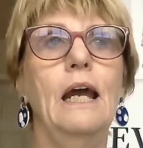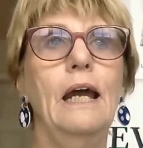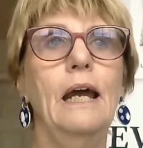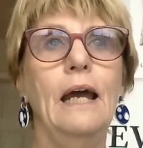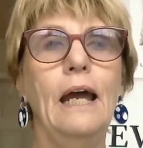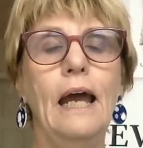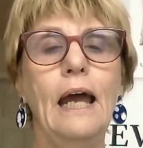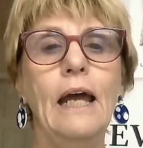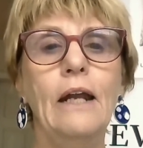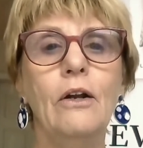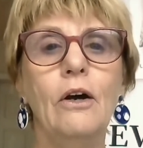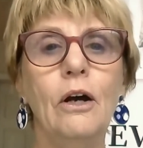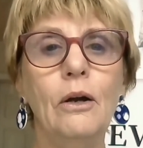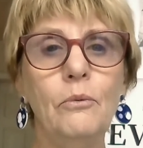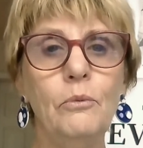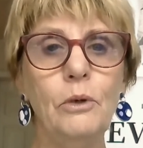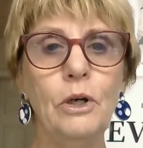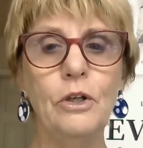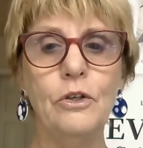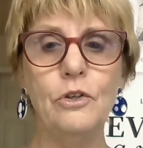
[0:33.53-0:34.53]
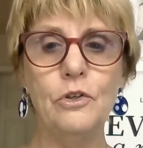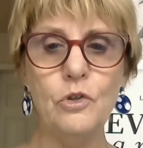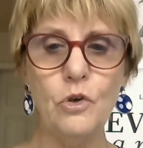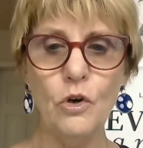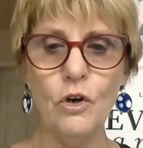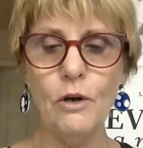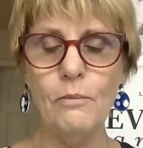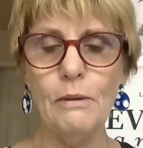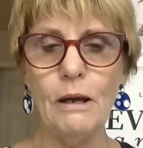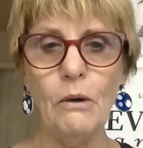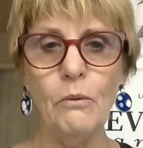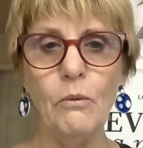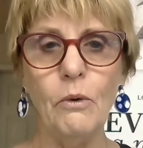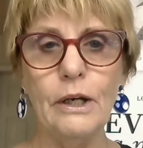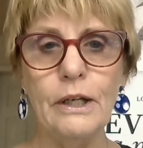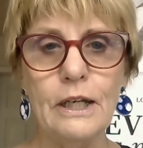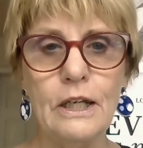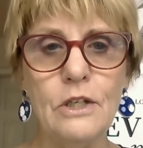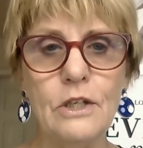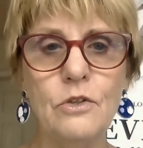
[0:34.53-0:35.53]
And I'm going to talk about
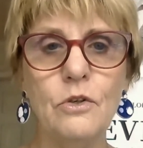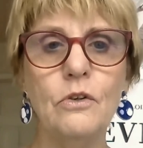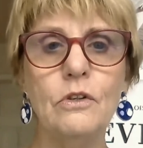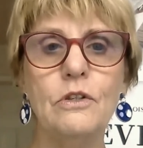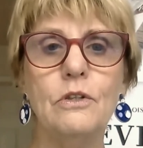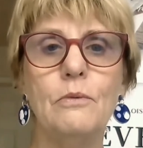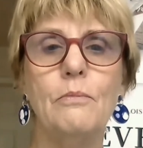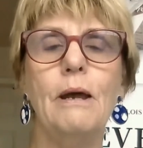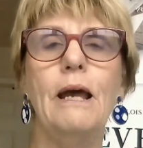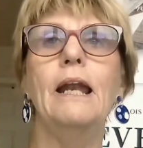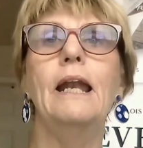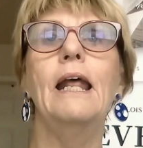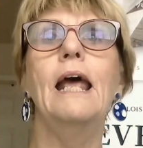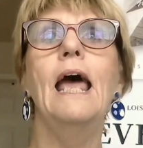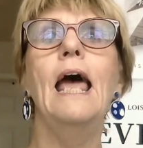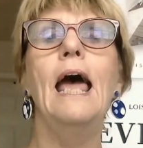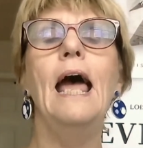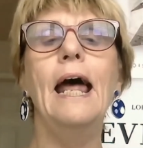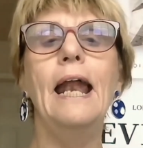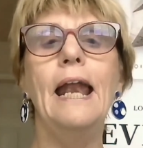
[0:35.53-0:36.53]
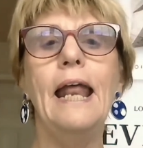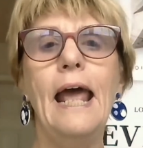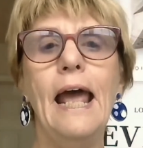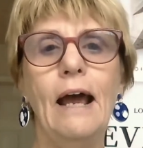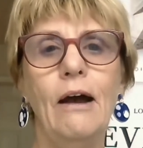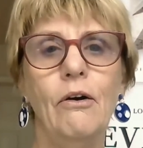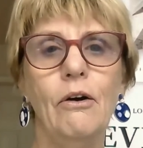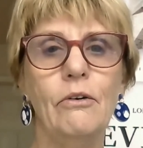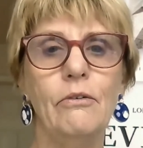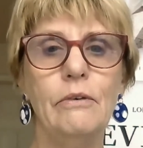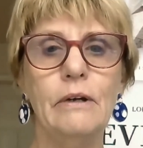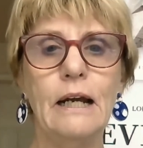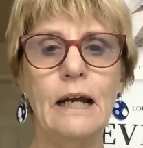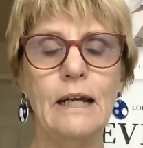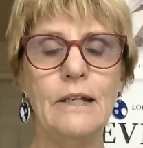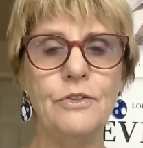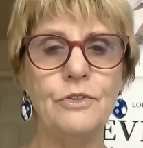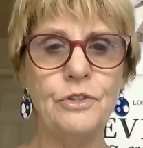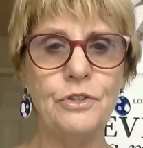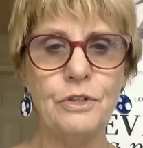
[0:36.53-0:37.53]
what he talks about and how it
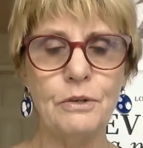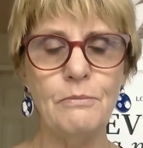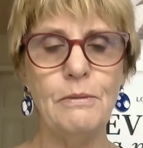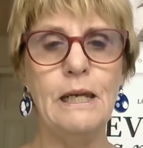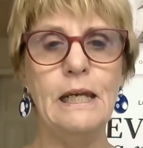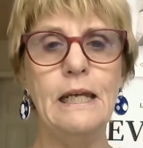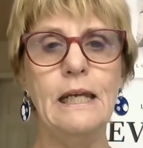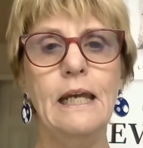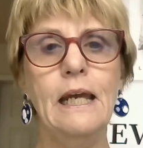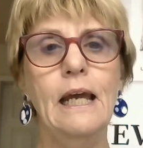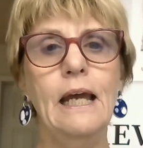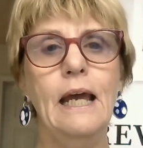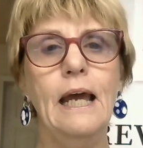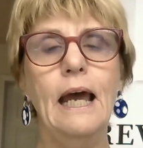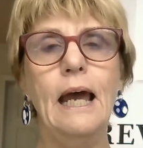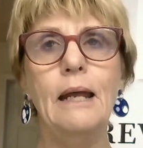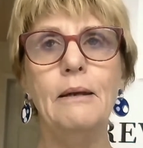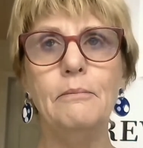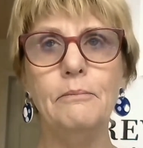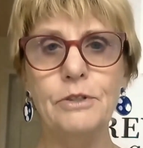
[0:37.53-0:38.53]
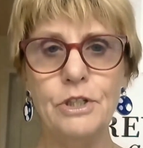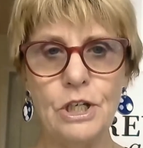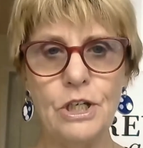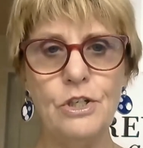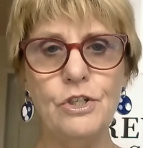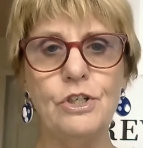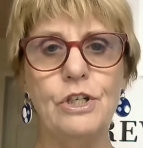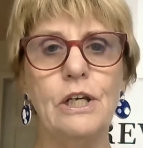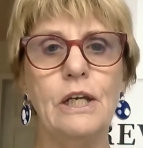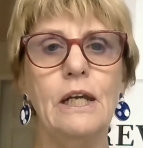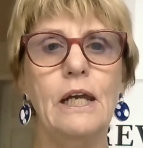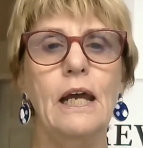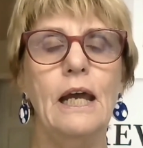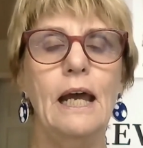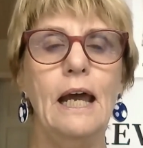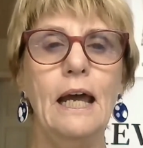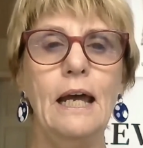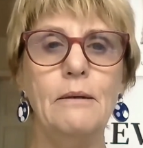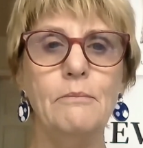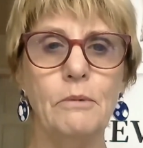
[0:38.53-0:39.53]
relates to me and teaching
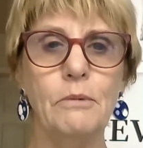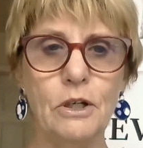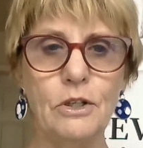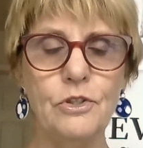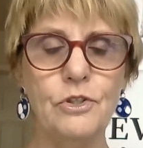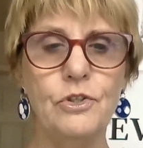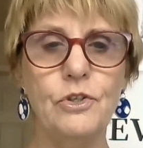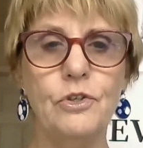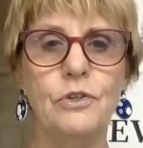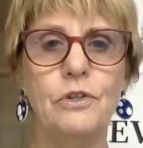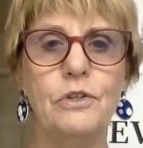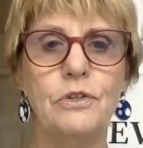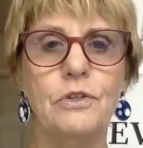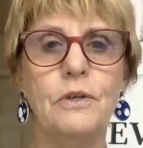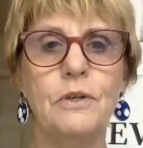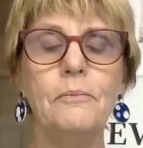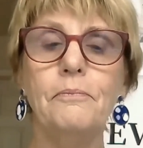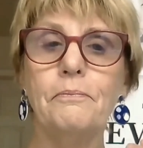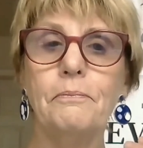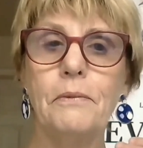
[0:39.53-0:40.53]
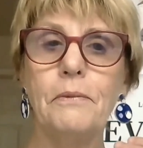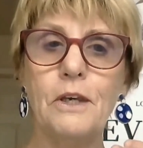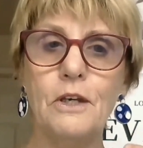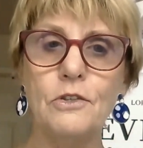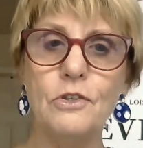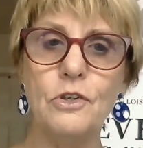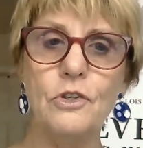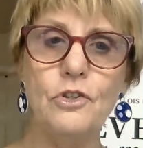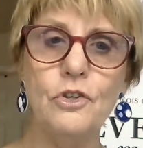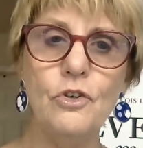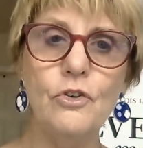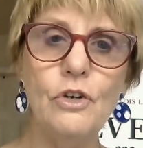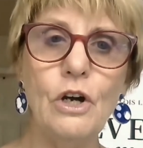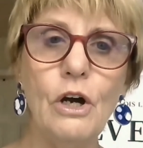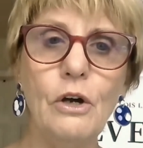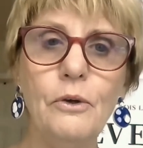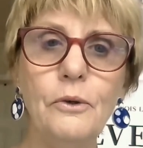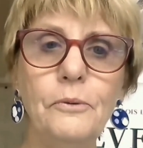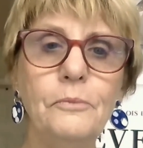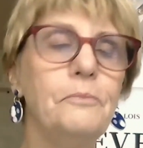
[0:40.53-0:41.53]
and my students. Because as you
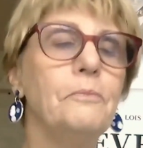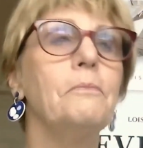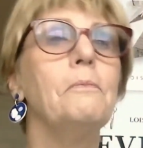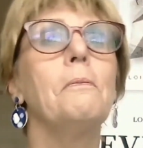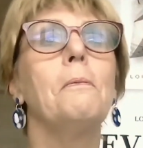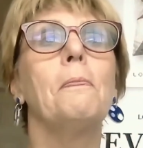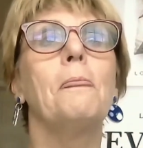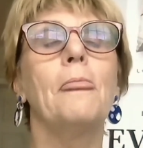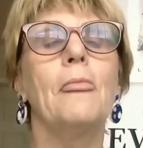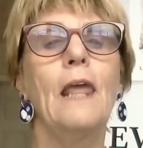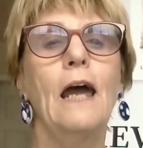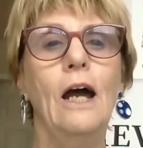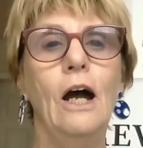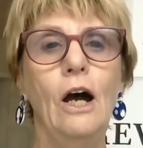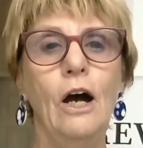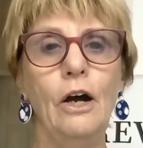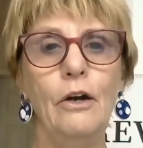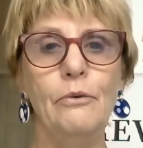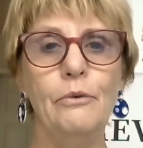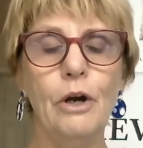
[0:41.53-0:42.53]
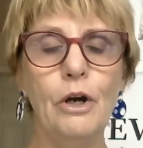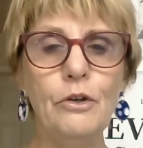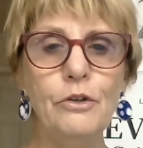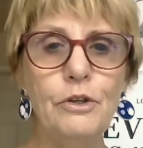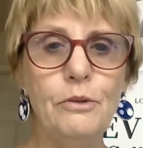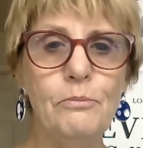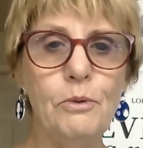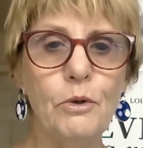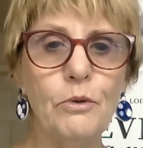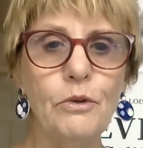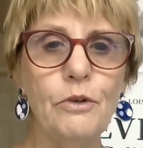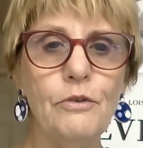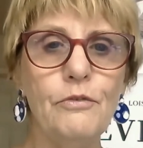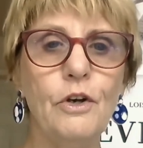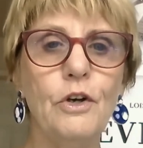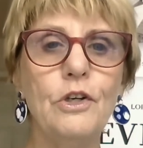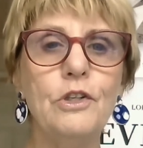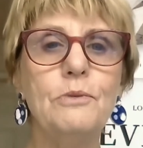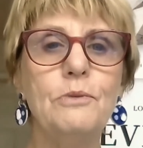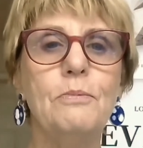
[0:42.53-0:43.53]
know, I wrote the book
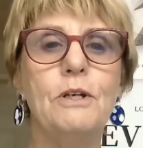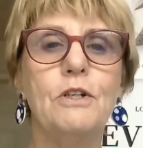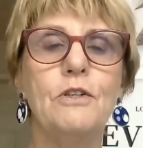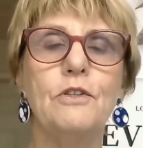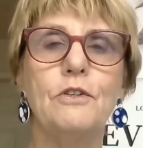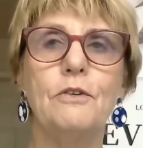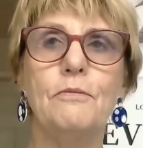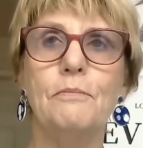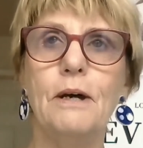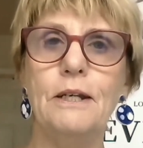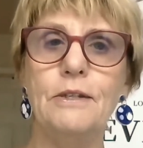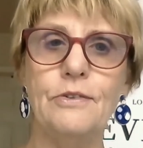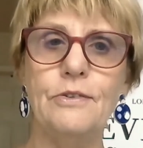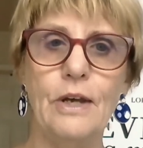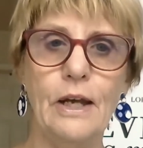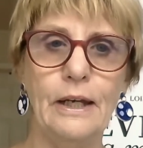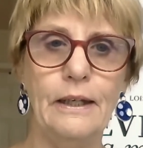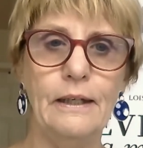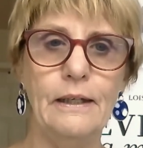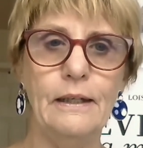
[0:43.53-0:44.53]
Reverse because of my son,